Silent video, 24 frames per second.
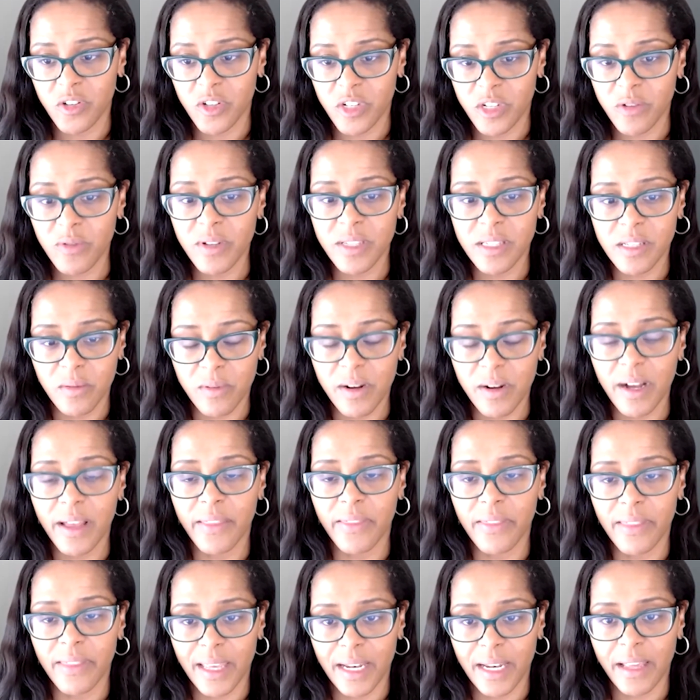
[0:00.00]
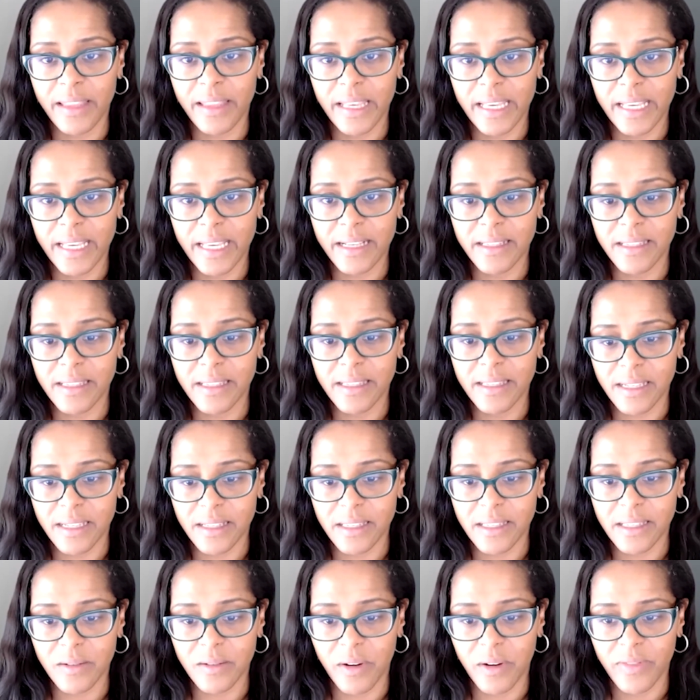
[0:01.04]
she was the one that i think is
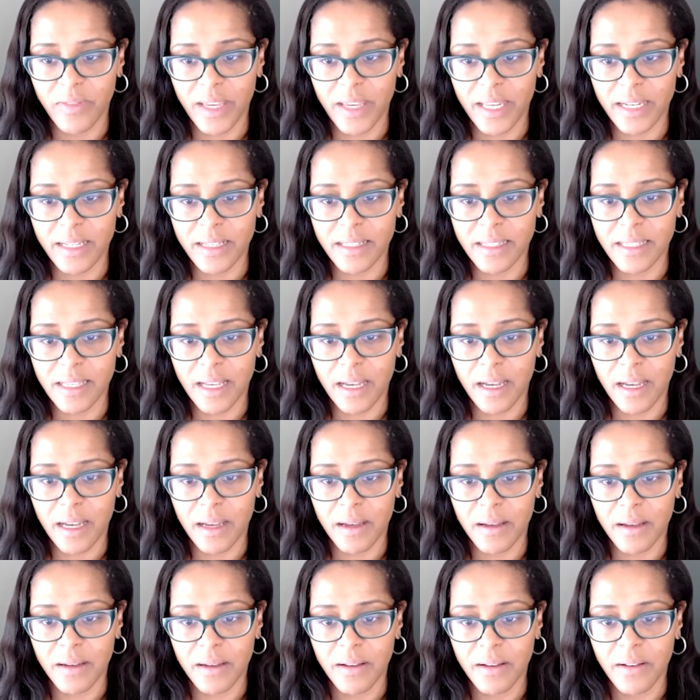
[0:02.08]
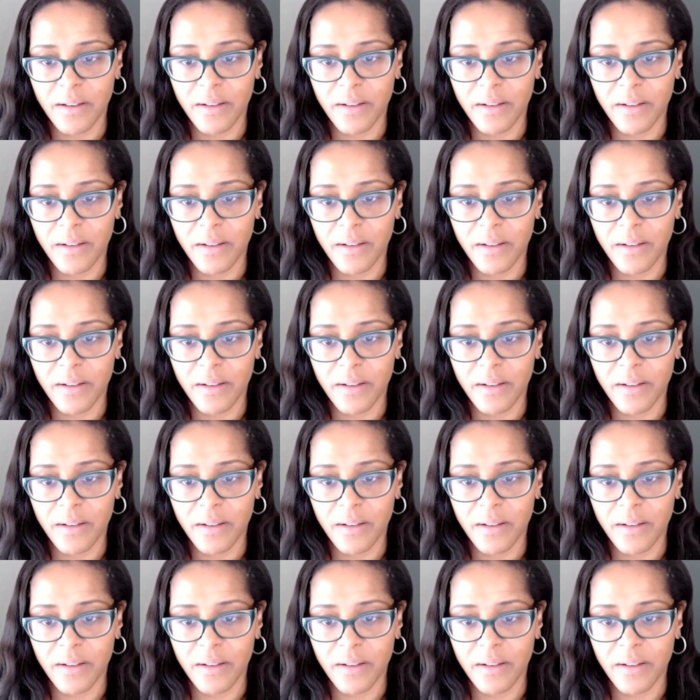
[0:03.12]
is the one that is uh